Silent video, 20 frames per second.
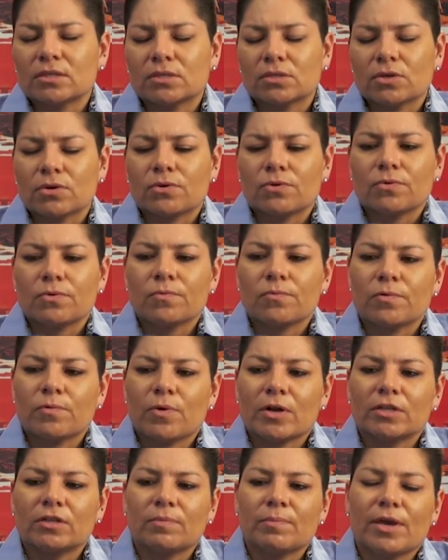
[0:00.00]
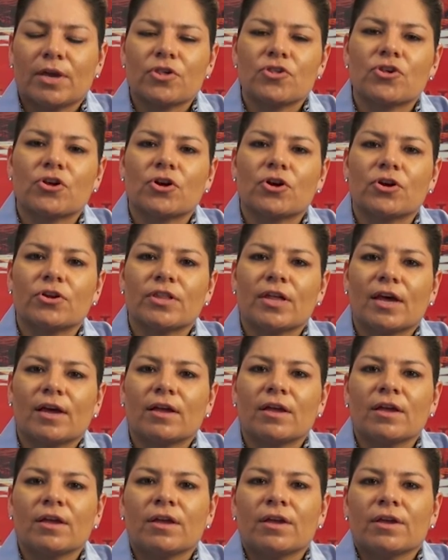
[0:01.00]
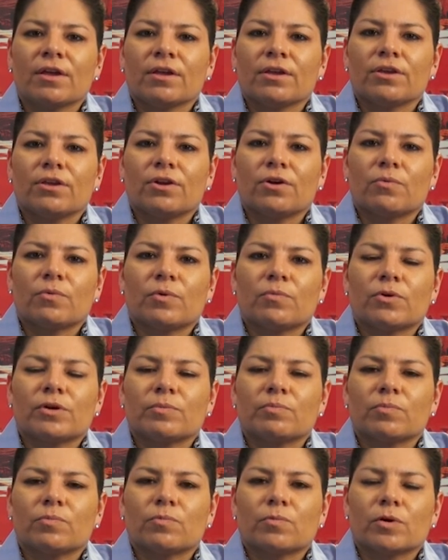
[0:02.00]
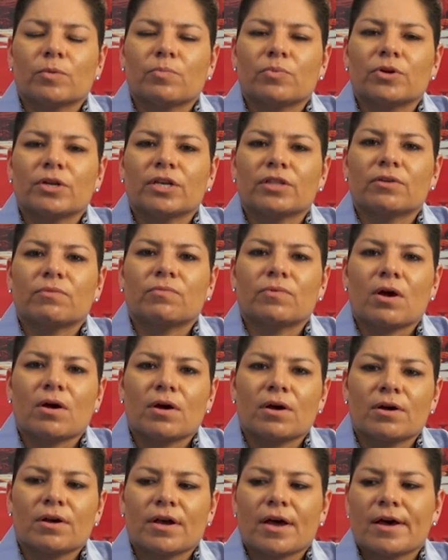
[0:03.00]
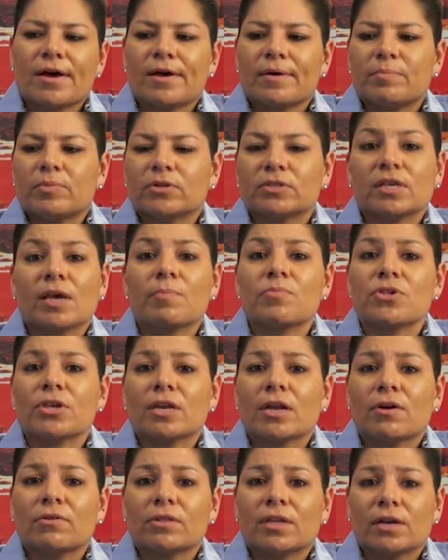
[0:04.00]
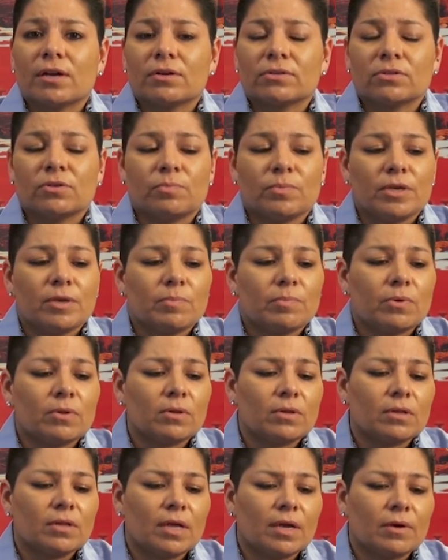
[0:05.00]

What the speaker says: So we wanted to make sure that, you know, we weren't putting the wrong perception out there to people